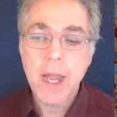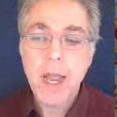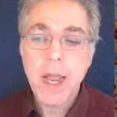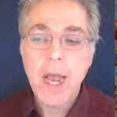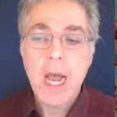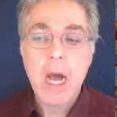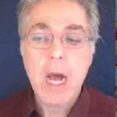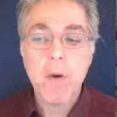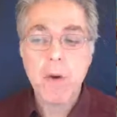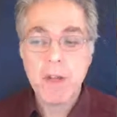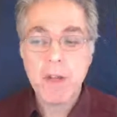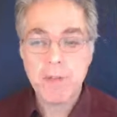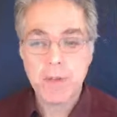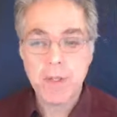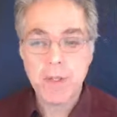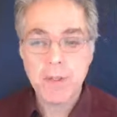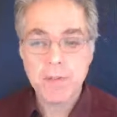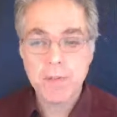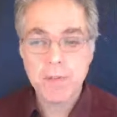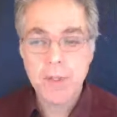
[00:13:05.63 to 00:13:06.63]

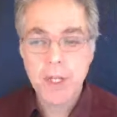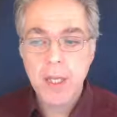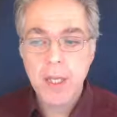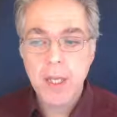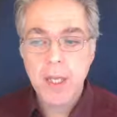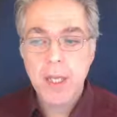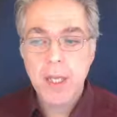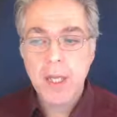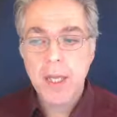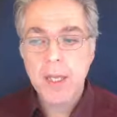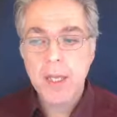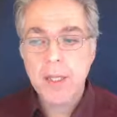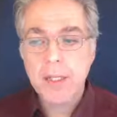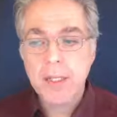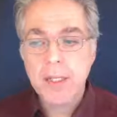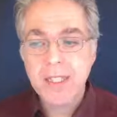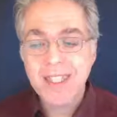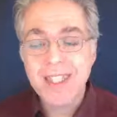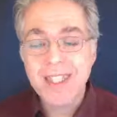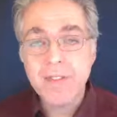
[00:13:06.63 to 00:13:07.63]
However,
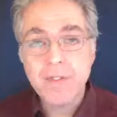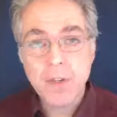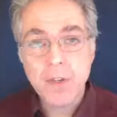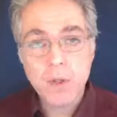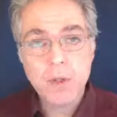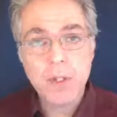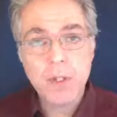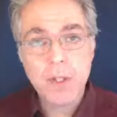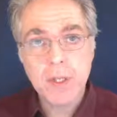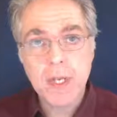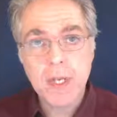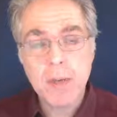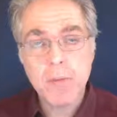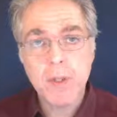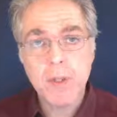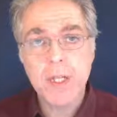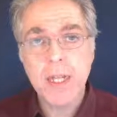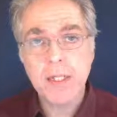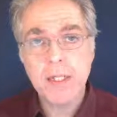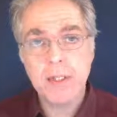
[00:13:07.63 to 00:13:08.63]
the photon number
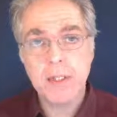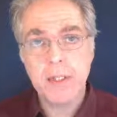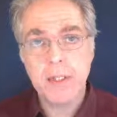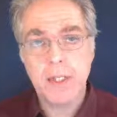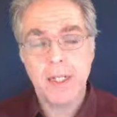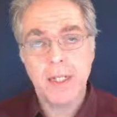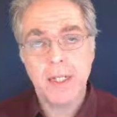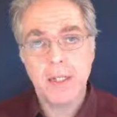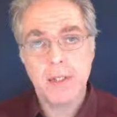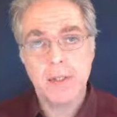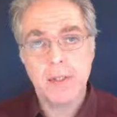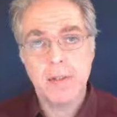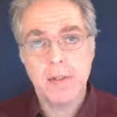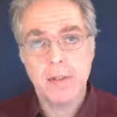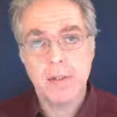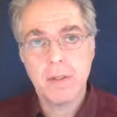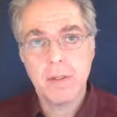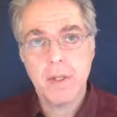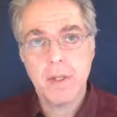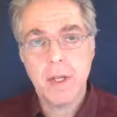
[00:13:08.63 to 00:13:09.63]
density
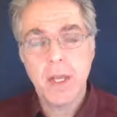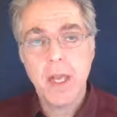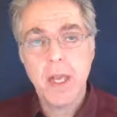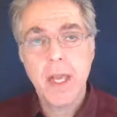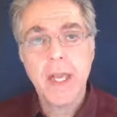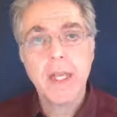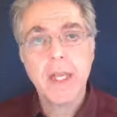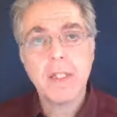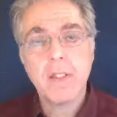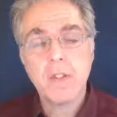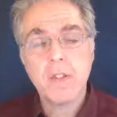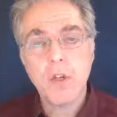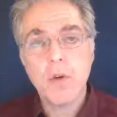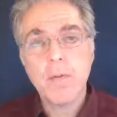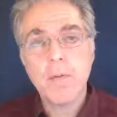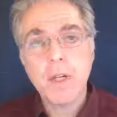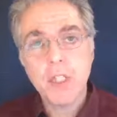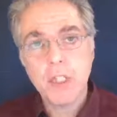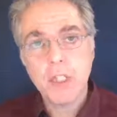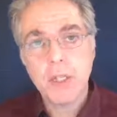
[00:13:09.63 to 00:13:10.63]
is so
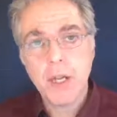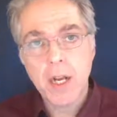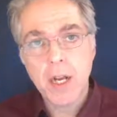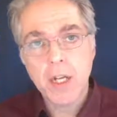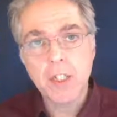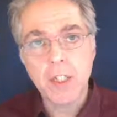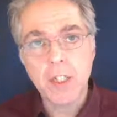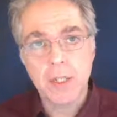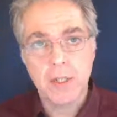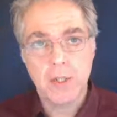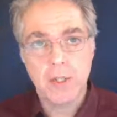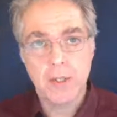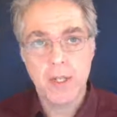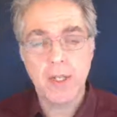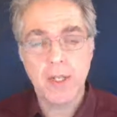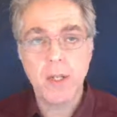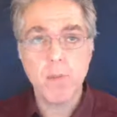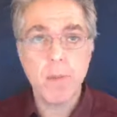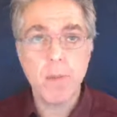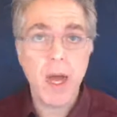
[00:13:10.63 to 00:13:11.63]
much larger than
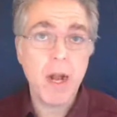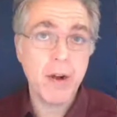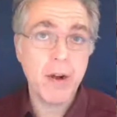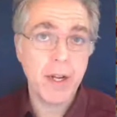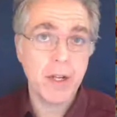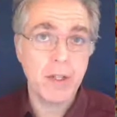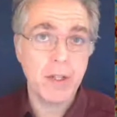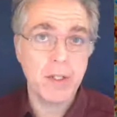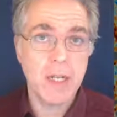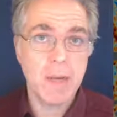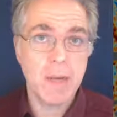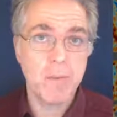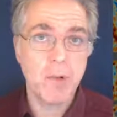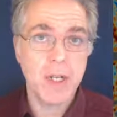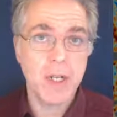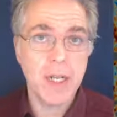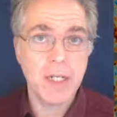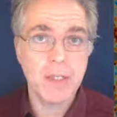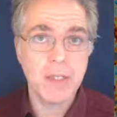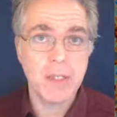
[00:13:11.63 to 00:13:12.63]
the baryon number
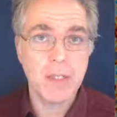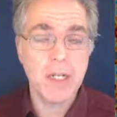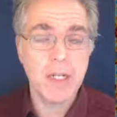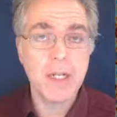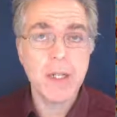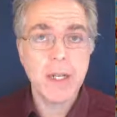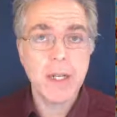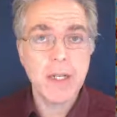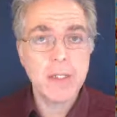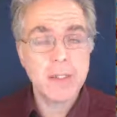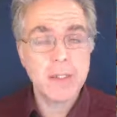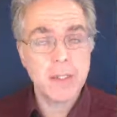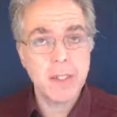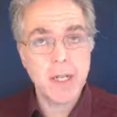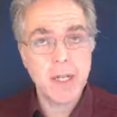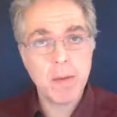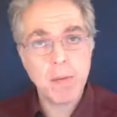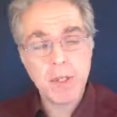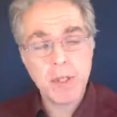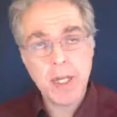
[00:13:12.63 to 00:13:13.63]
density, that is the
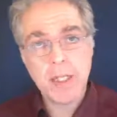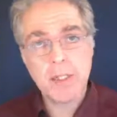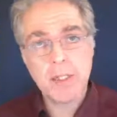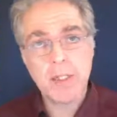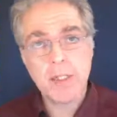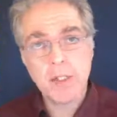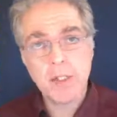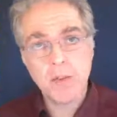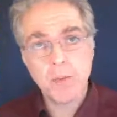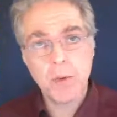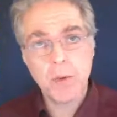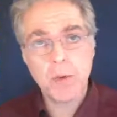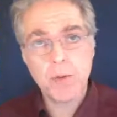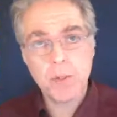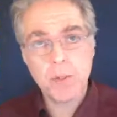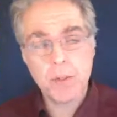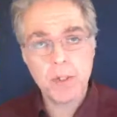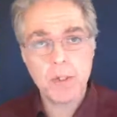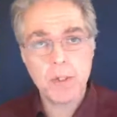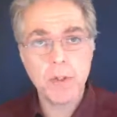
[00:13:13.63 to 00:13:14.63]
number density of
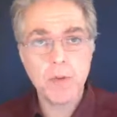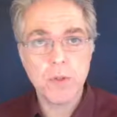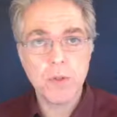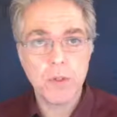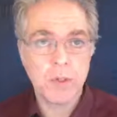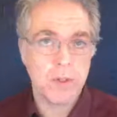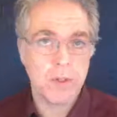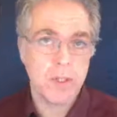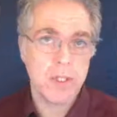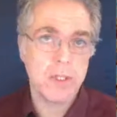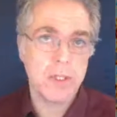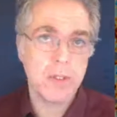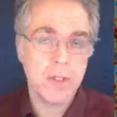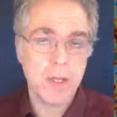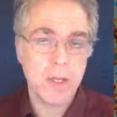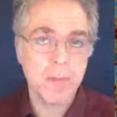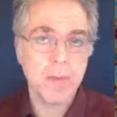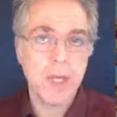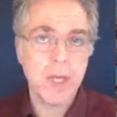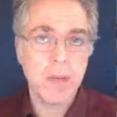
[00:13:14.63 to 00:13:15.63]
protons and neutrons
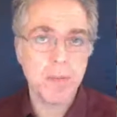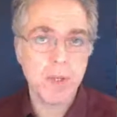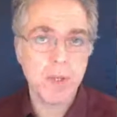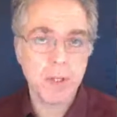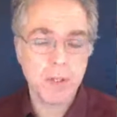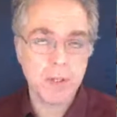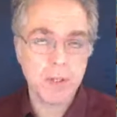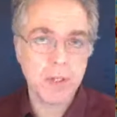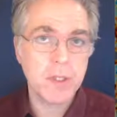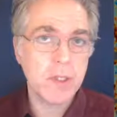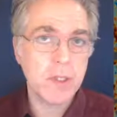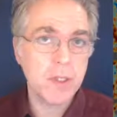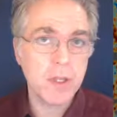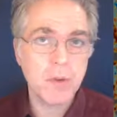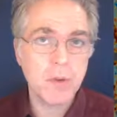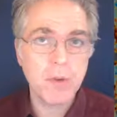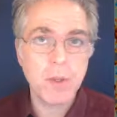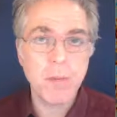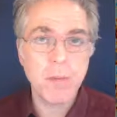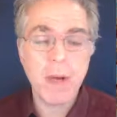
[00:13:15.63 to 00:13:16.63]
summed up, because these are the
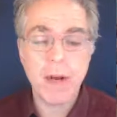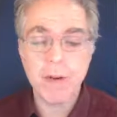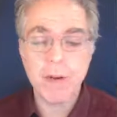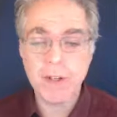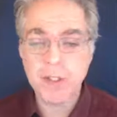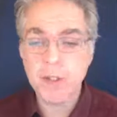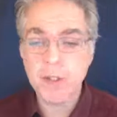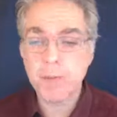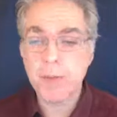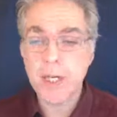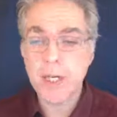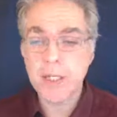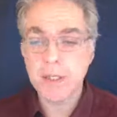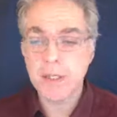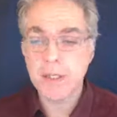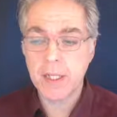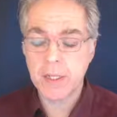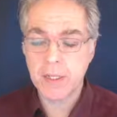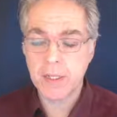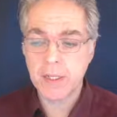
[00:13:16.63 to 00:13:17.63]
only baryons present
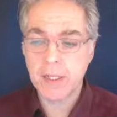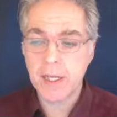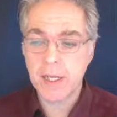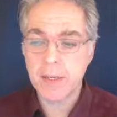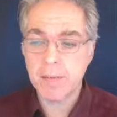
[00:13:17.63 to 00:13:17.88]
at the time.